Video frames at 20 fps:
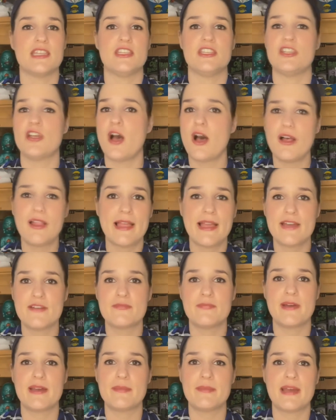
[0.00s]
Y'all have
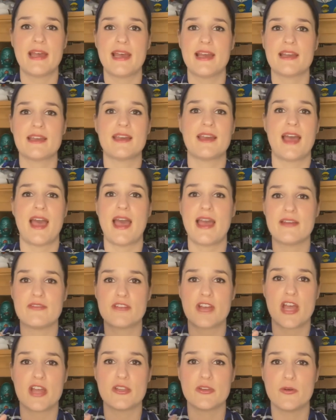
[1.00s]
my back, I've
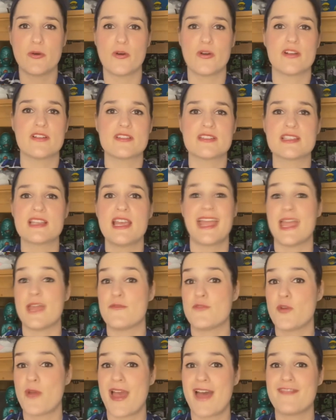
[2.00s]
got yours.
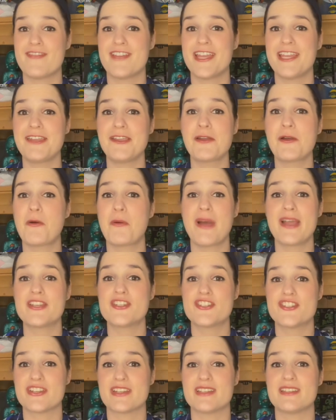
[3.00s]
If you have any
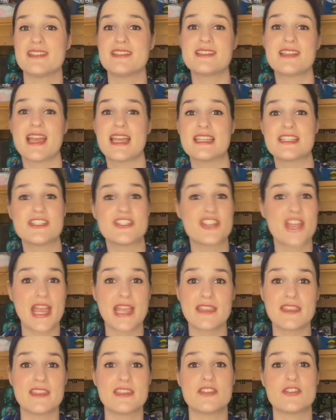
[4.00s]
questions,
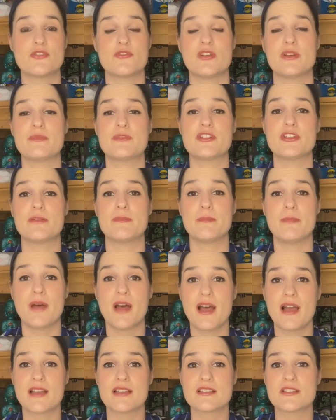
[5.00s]
check the description
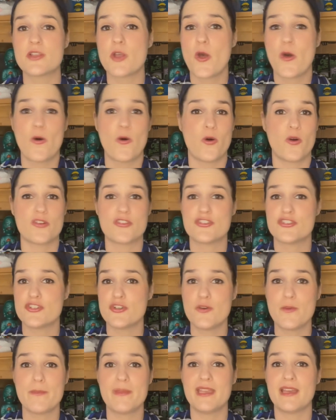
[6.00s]
box or
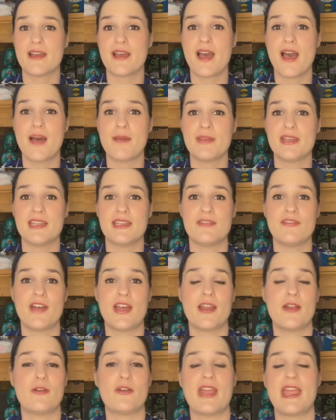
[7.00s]
shoot me a comment if I
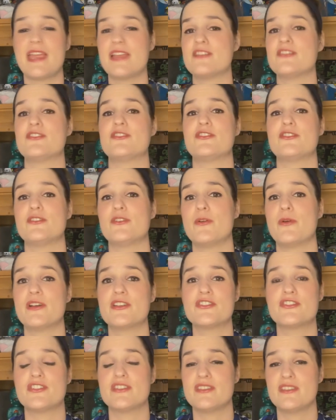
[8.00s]
don't answer your
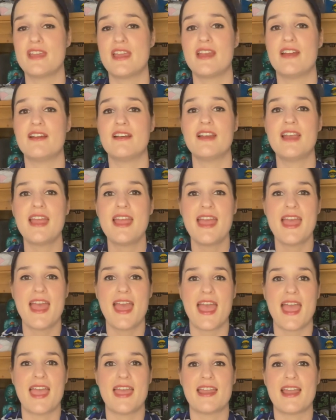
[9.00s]
question there,
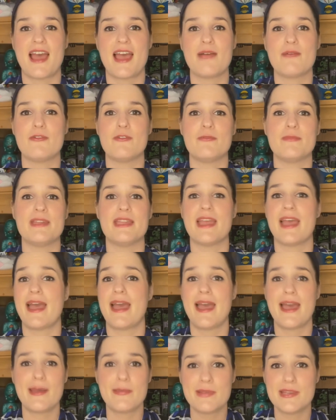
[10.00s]
and I will be
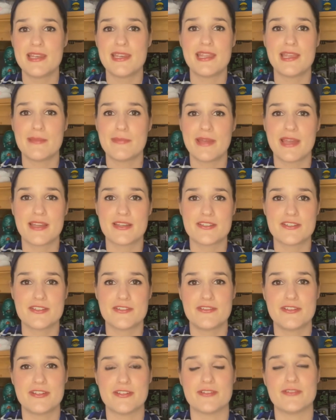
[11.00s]
happy to get back
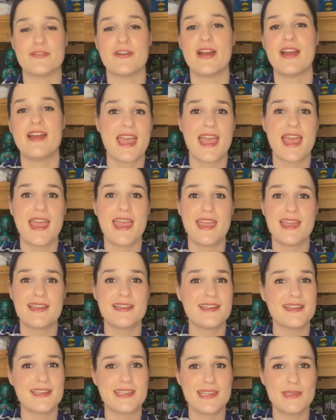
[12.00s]
to you.
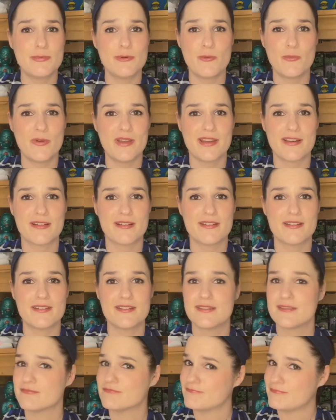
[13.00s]
And keep it weird,
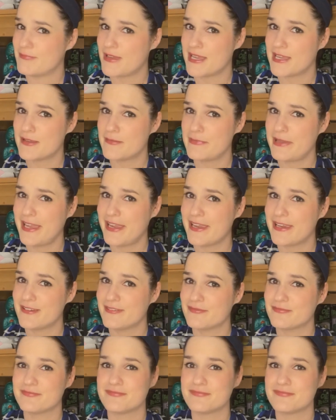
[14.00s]
make it Maggie.